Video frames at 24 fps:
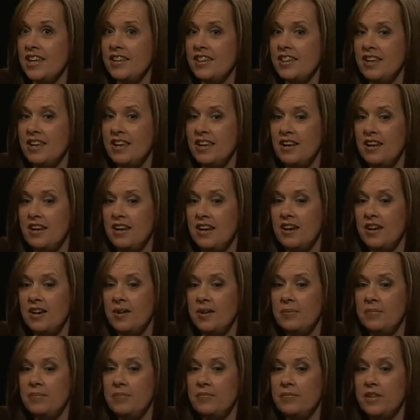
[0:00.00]
And
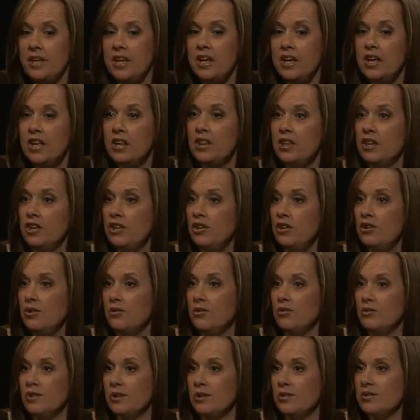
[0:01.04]
then the
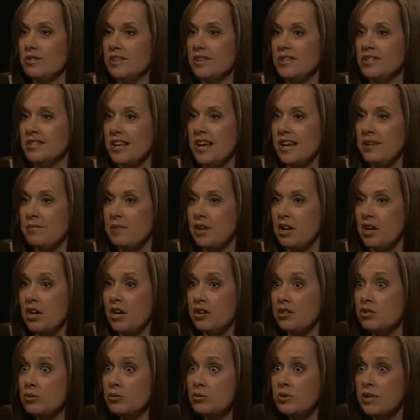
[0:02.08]
news, there was a segment
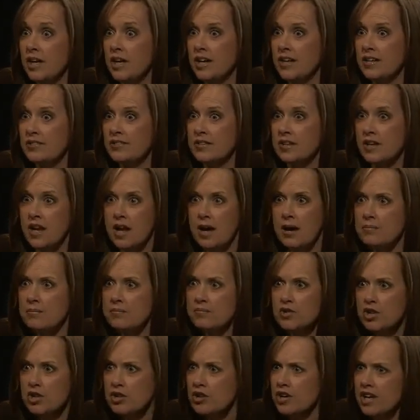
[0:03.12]
on doulas, and I'm
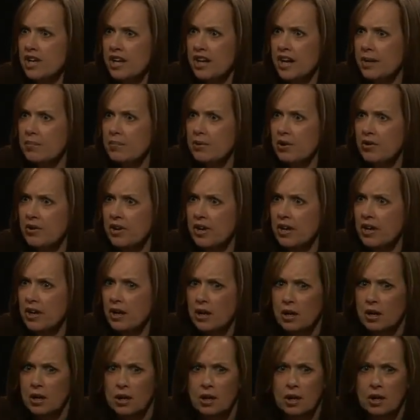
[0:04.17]
turning it up going,
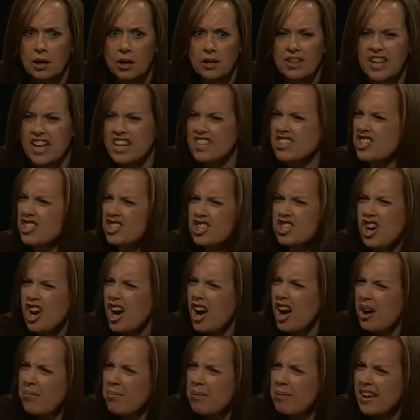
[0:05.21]
that's a
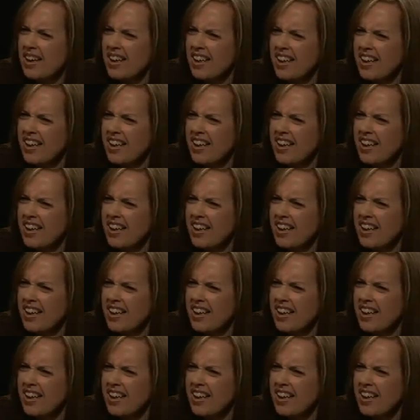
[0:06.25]
job?